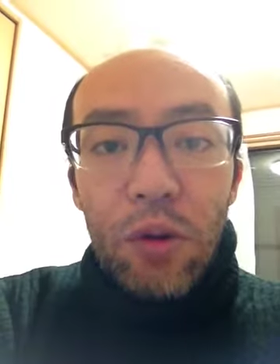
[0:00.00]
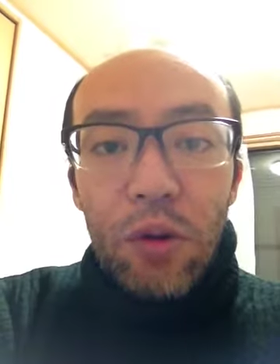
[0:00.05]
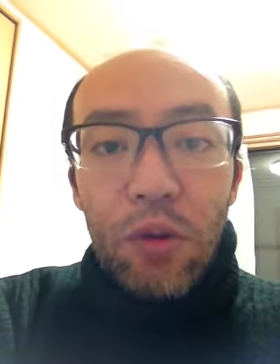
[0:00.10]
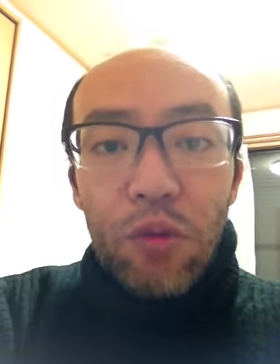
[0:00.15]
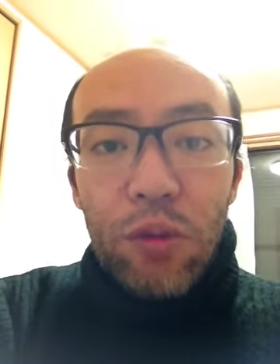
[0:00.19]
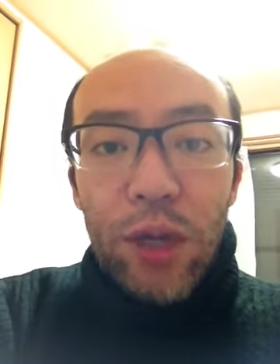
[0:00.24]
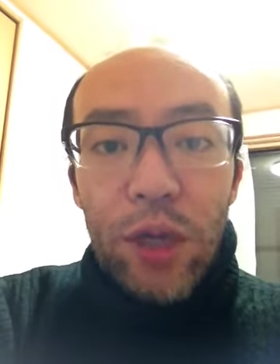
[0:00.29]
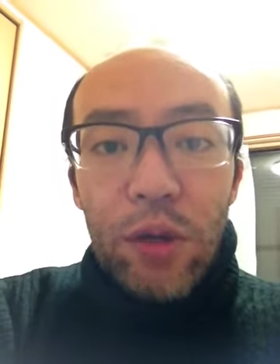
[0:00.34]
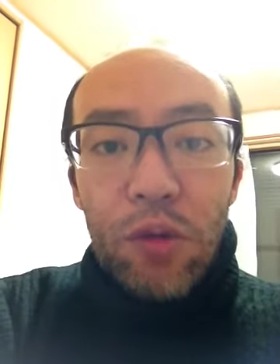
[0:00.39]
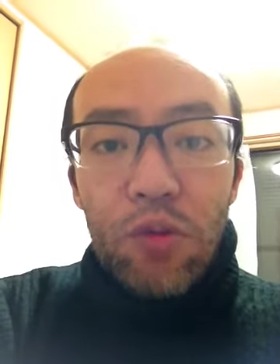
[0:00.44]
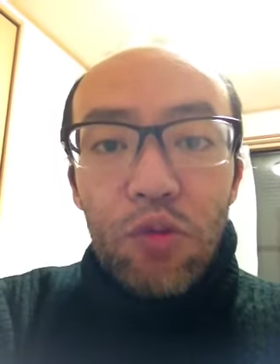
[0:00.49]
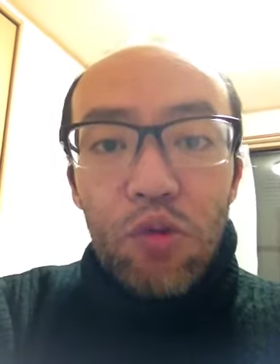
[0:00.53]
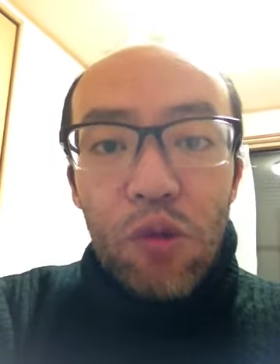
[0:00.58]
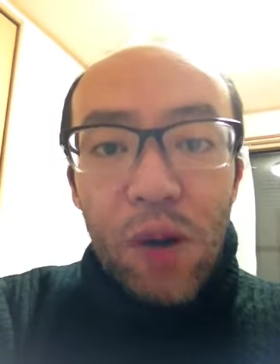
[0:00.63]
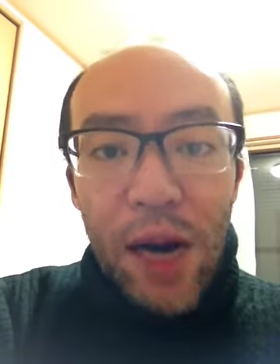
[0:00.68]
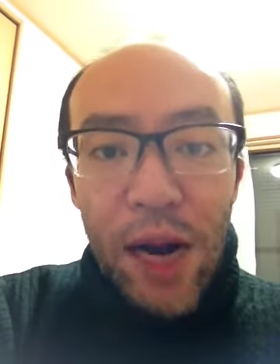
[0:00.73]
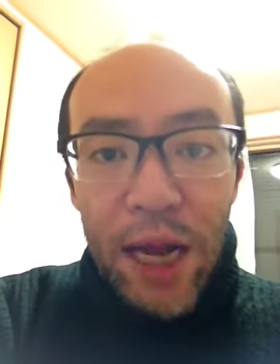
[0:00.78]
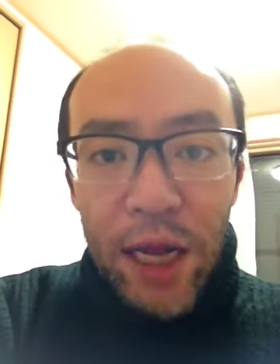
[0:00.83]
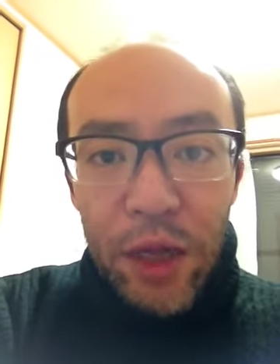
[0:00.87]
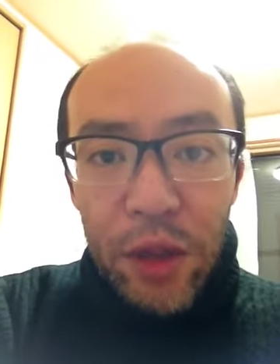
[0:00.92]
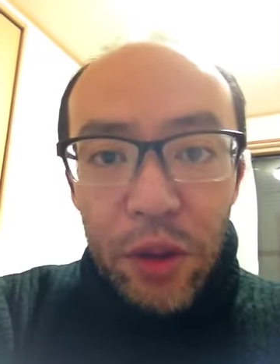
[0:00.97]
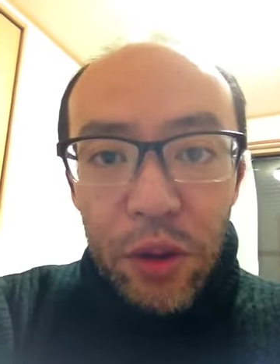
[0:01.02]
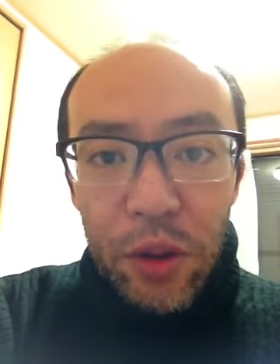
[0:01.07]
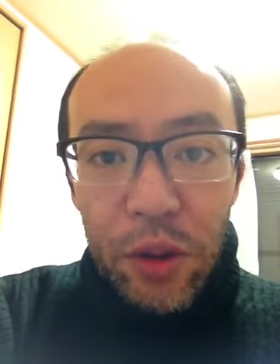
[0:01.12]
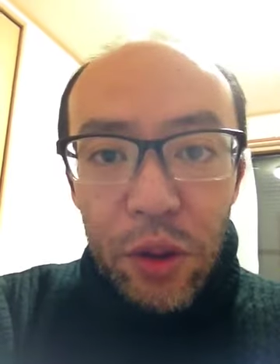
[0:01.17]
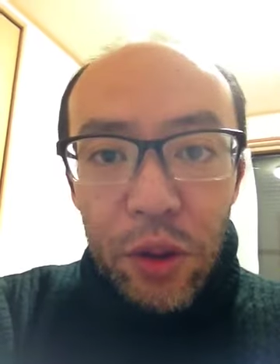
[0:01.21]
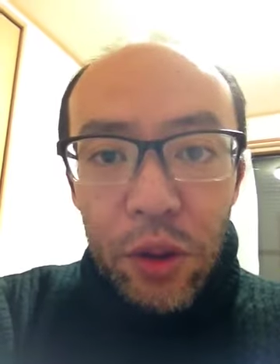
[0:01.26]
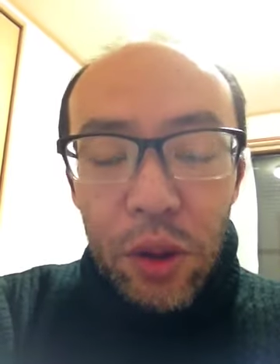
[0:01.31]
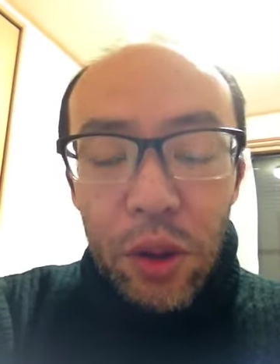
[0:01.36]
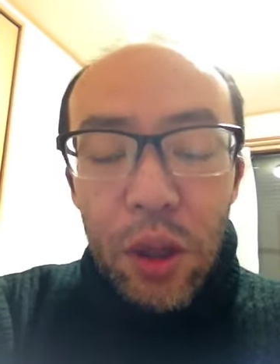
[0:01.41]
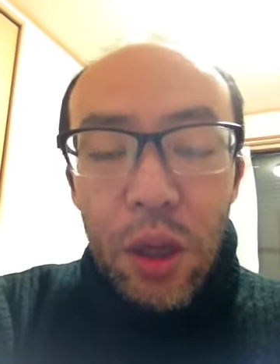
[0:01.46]
we
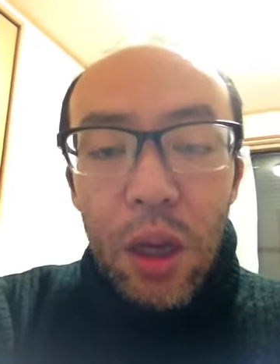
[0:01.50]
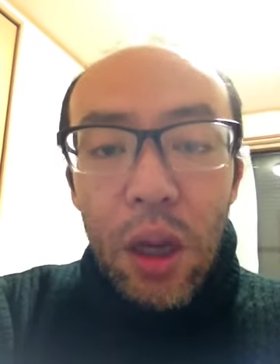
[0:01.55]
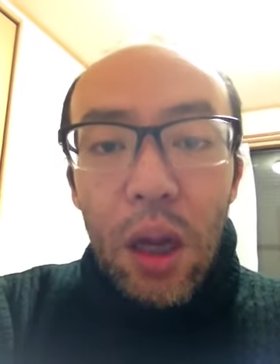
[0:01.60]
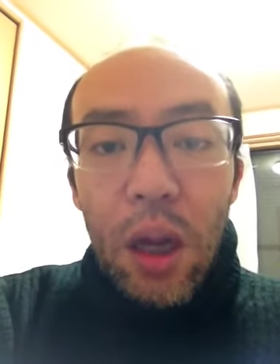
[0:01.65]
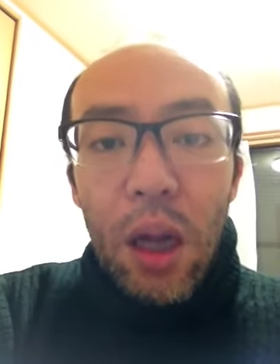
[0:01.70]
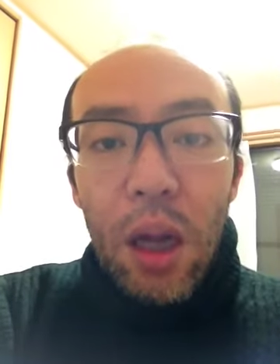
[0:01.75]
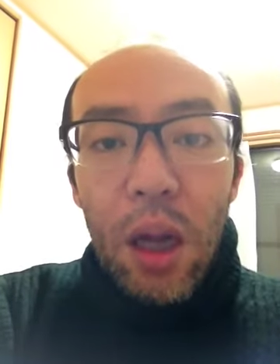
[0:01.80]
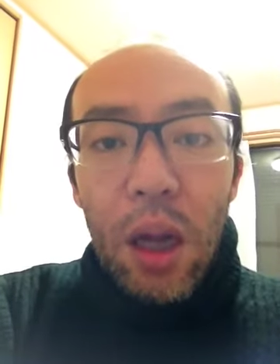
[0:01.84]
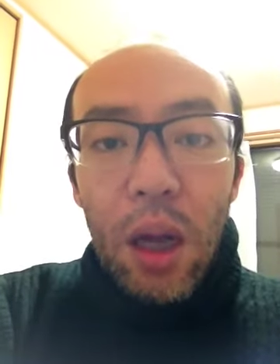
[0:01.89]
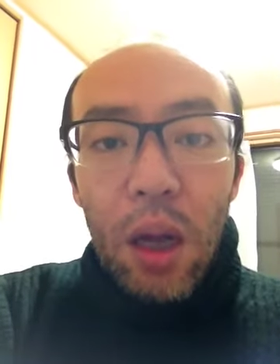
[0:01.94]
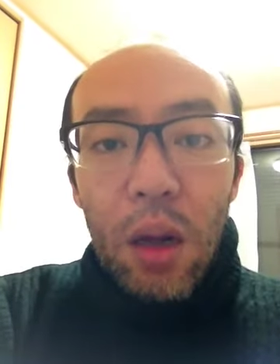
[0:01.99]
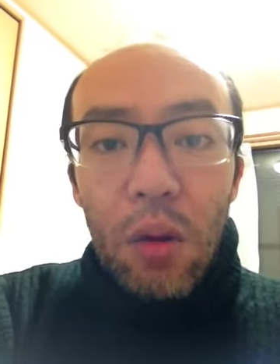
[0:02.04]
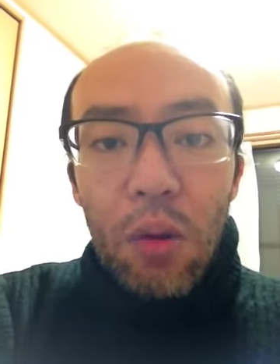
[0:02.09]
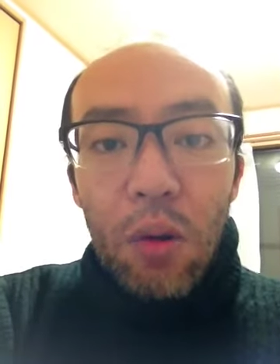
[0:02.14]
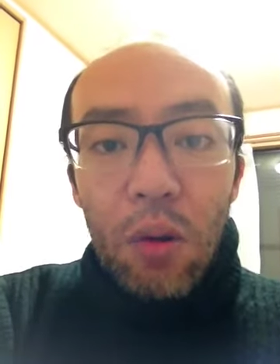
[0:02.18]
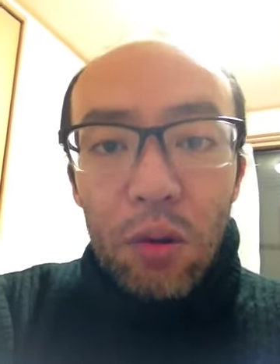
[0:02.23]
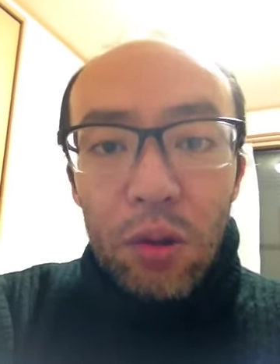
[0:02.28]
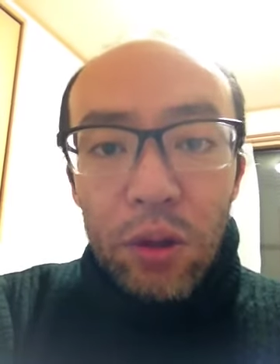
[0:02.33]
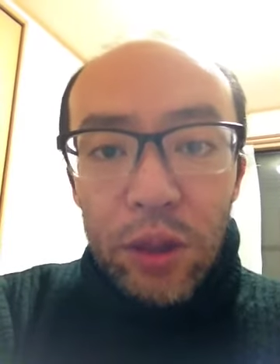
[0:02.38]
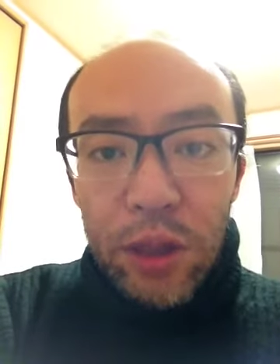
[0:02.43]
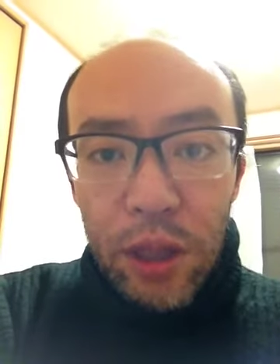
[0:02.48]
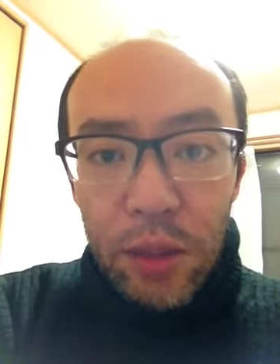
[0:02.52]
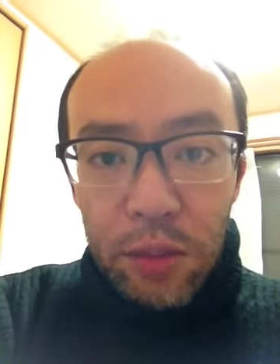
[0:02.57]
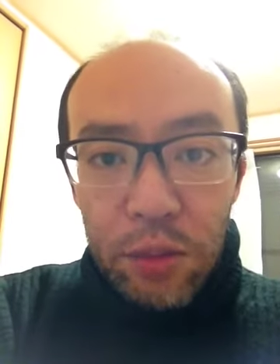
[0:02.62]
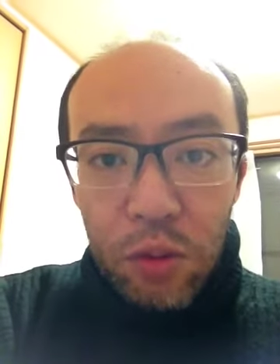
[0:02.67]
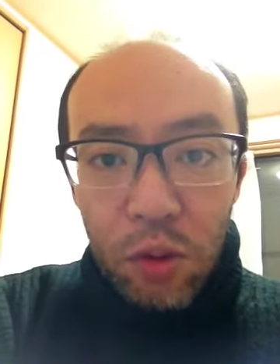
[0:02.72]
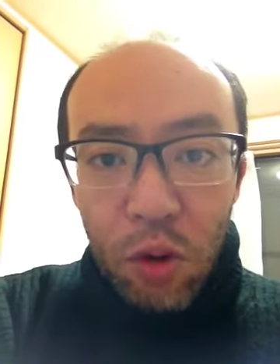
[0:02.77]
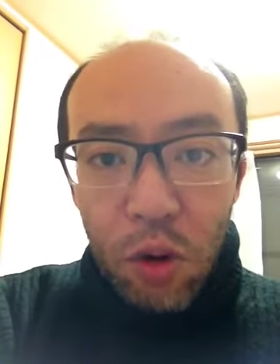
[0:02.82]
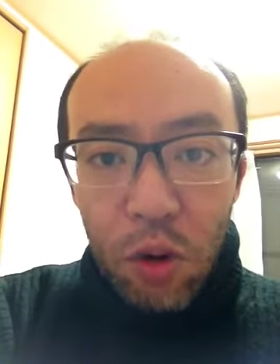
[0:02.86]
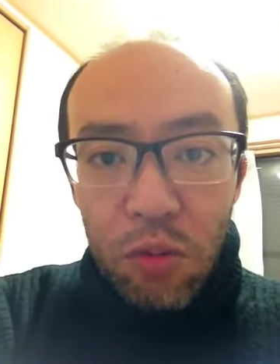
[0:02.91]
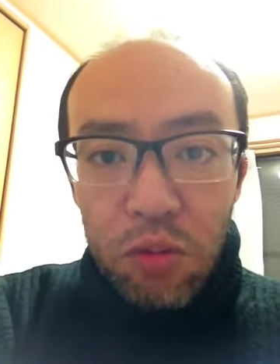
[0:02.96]
write concept
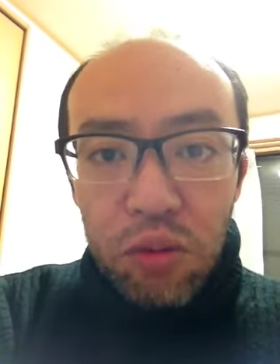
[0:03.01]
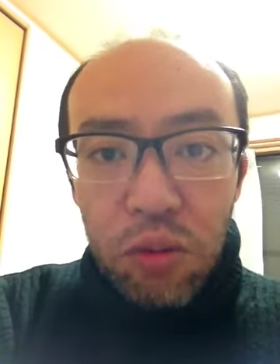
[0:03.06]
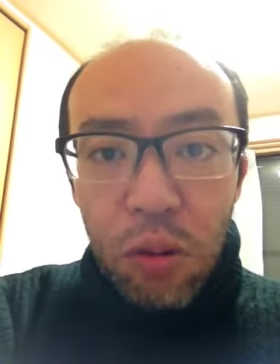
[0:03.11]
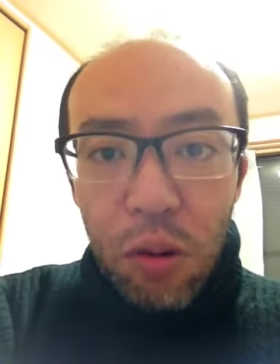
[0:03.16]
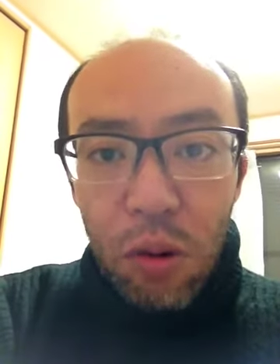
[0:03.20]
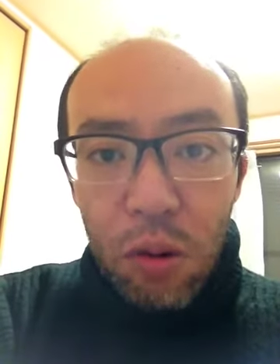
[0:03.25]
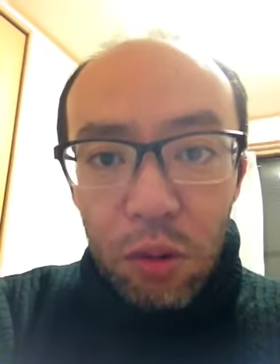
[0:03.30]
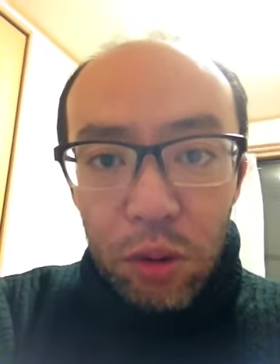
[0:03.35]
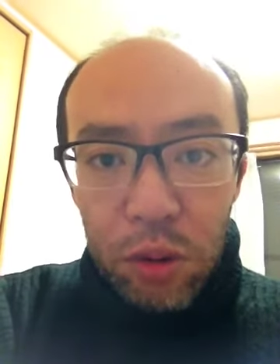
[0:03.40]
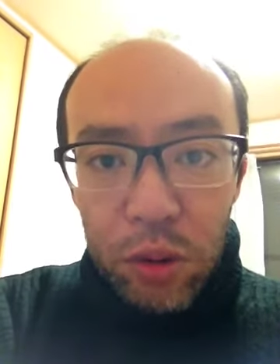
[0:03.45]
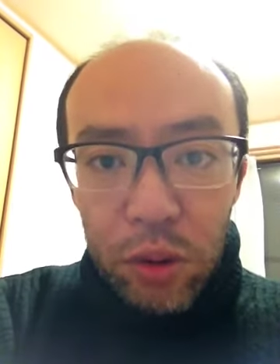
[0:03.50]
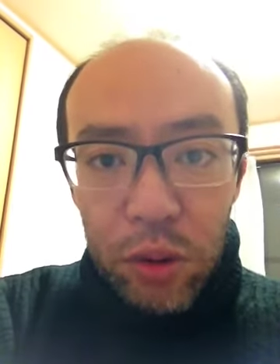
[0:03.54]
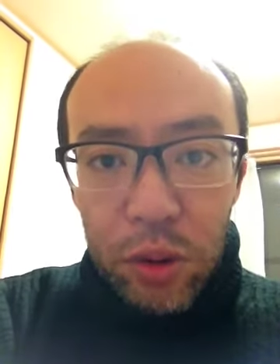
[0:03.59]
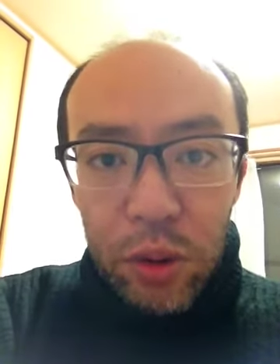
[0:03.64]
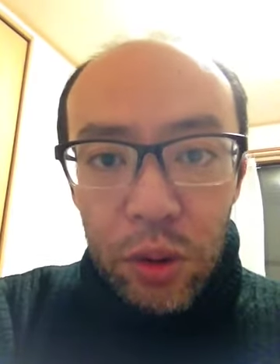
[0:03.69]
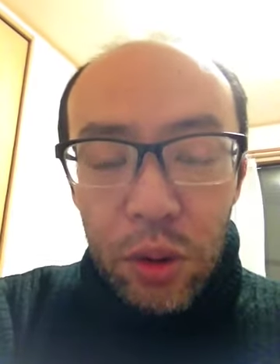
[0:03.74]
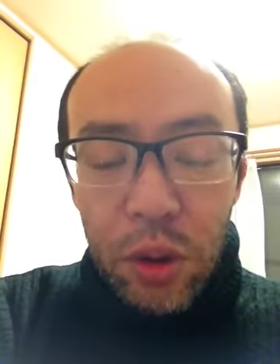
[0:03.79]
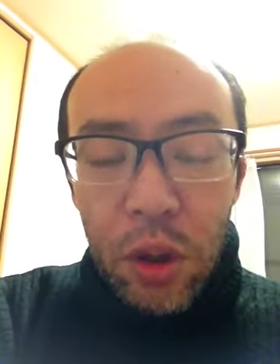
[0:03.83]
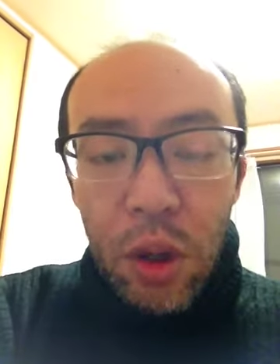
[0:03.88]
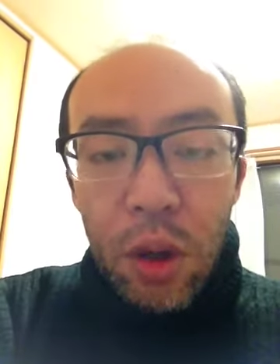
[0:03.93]
of fault